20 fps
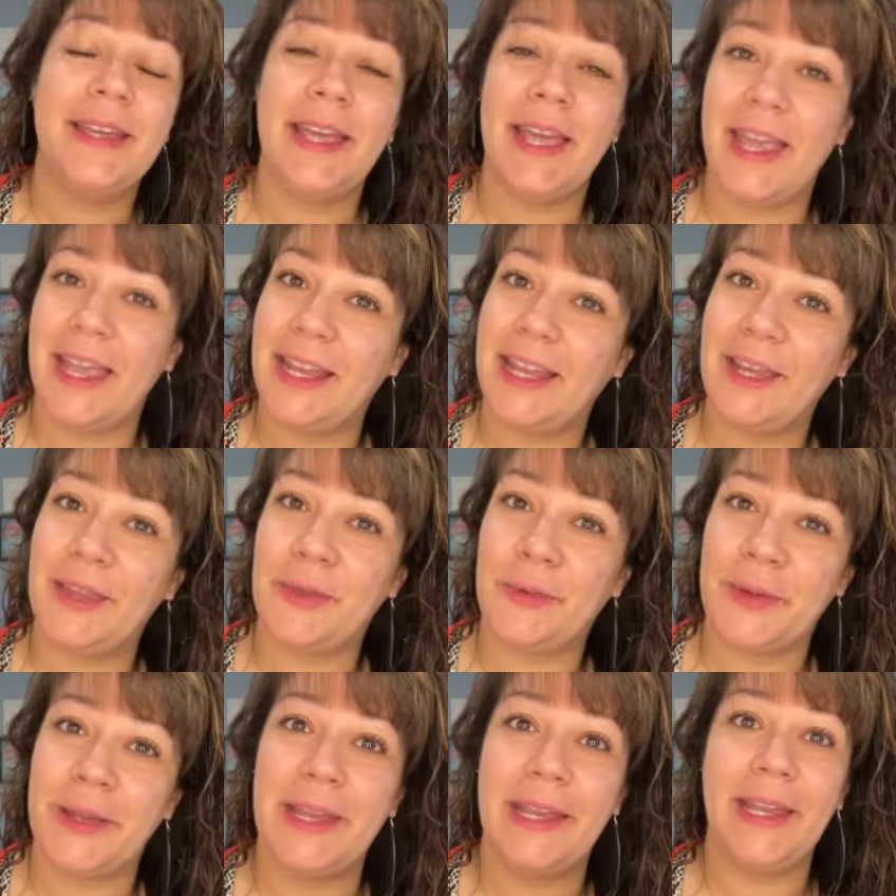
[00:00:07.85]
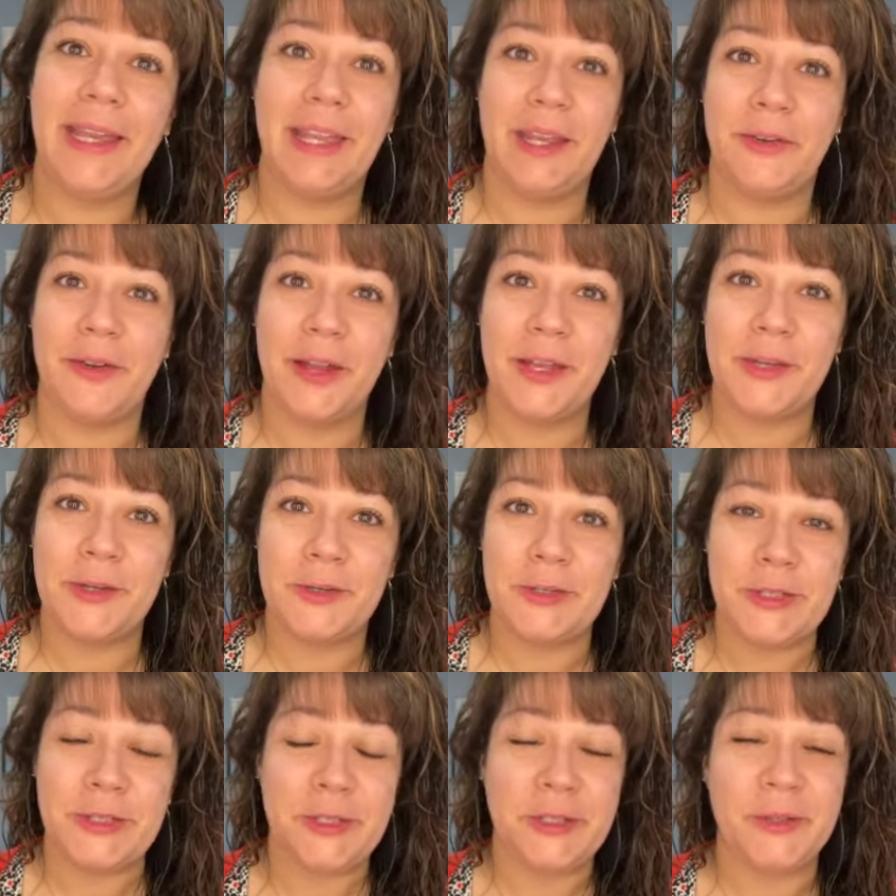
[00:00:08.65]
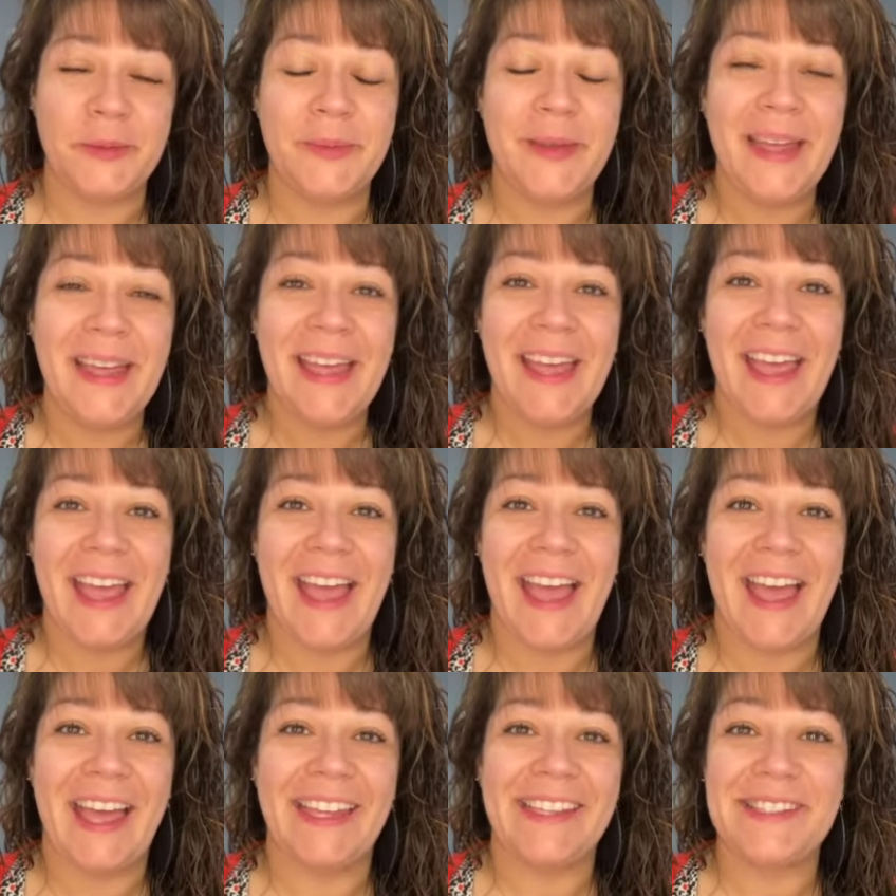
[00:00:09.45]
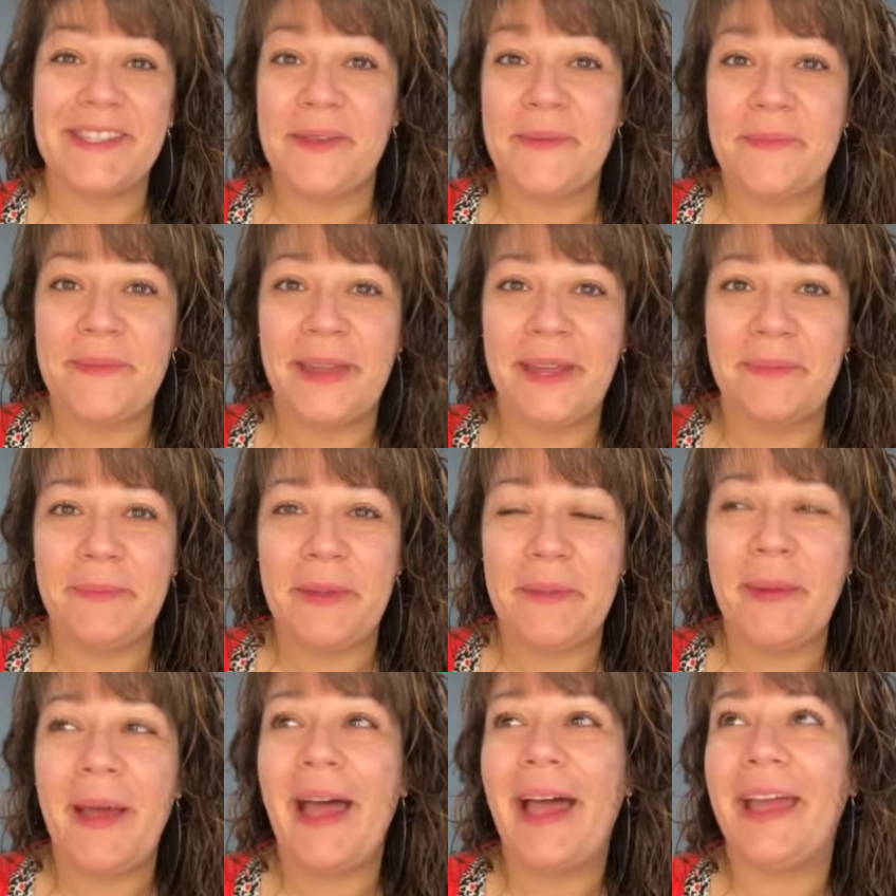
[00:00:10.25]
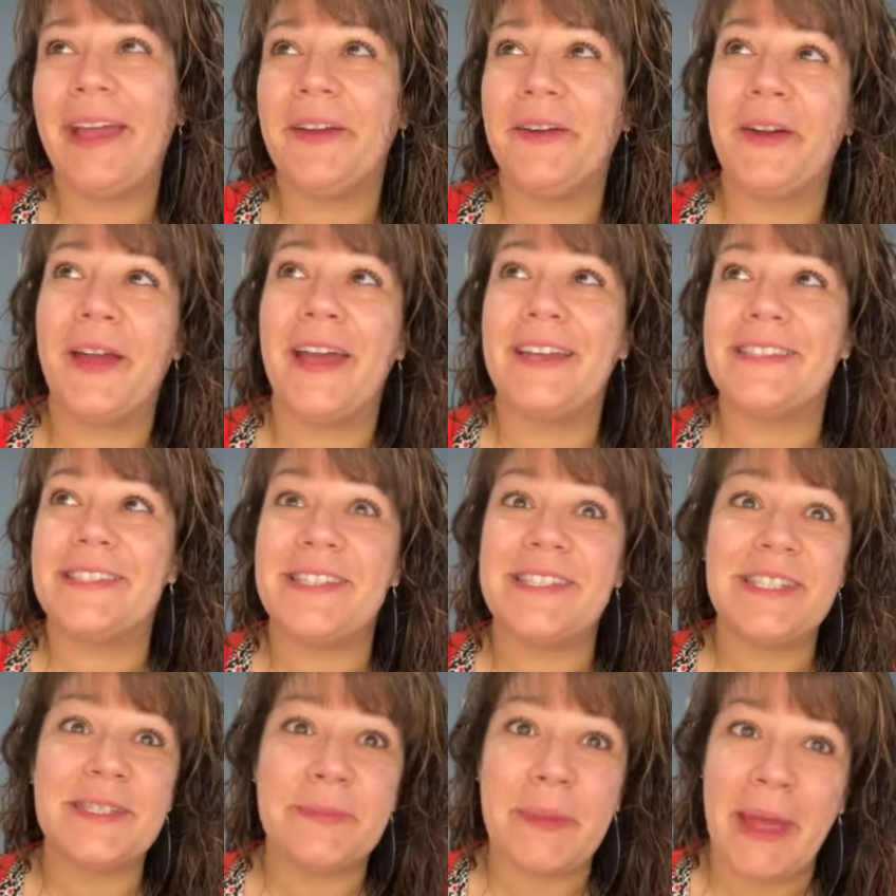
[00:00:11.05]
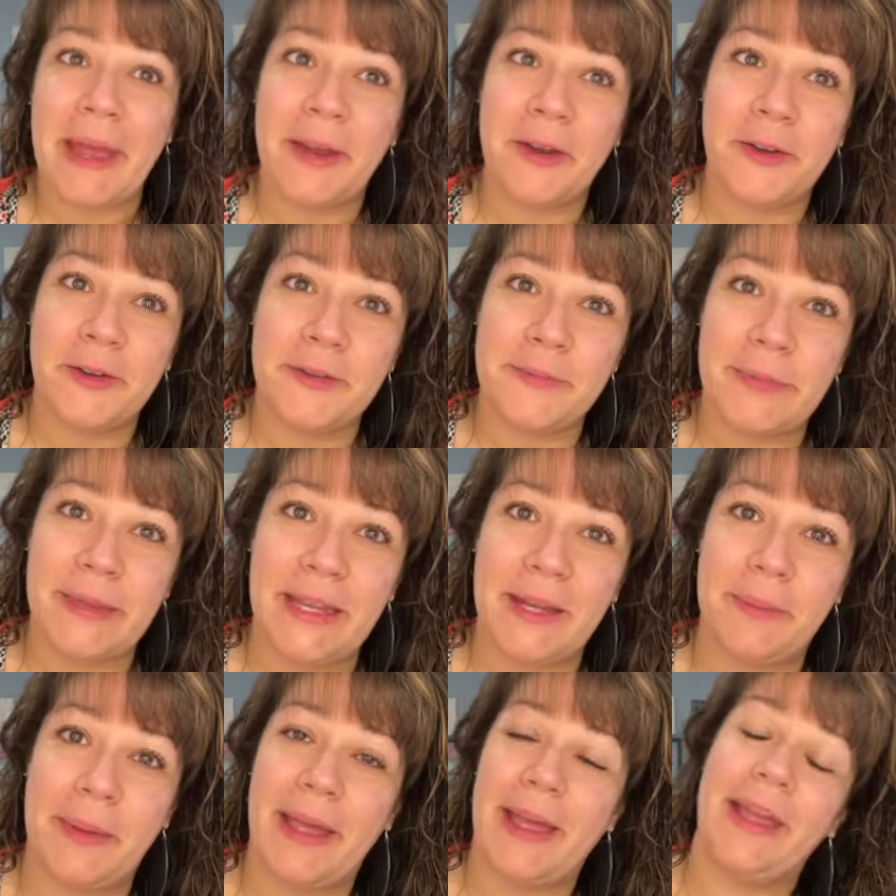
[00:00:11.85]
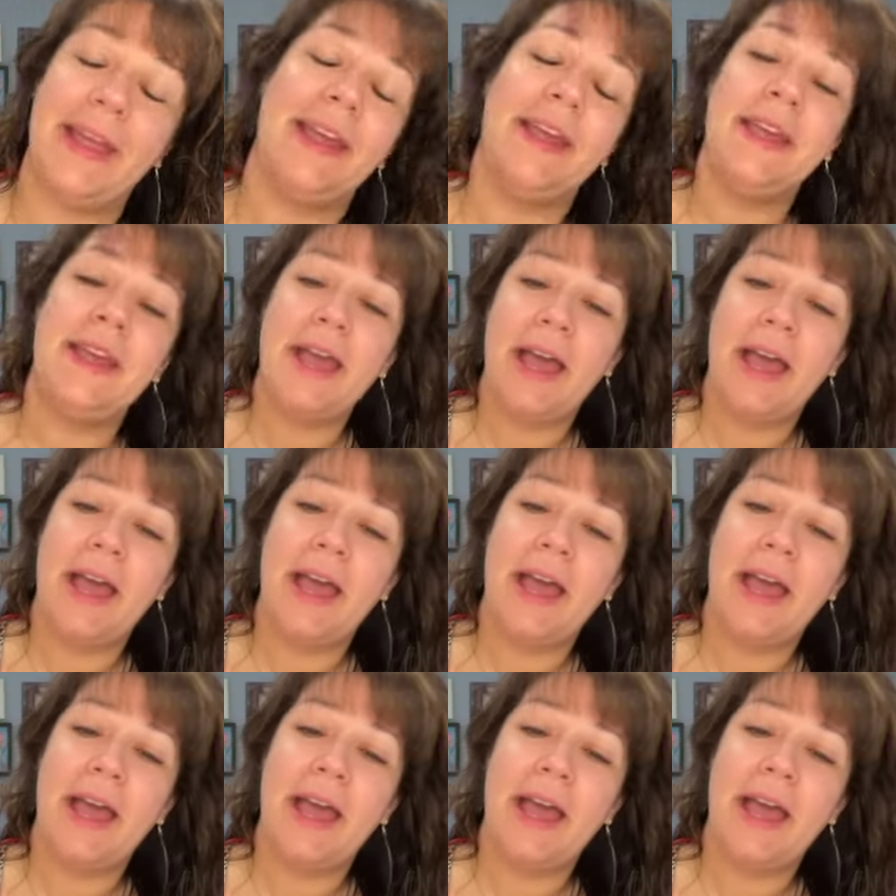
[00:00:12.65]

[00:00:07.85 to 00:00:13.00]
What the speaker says: 83 here on YouTube has made me buy or has inspired me to buy.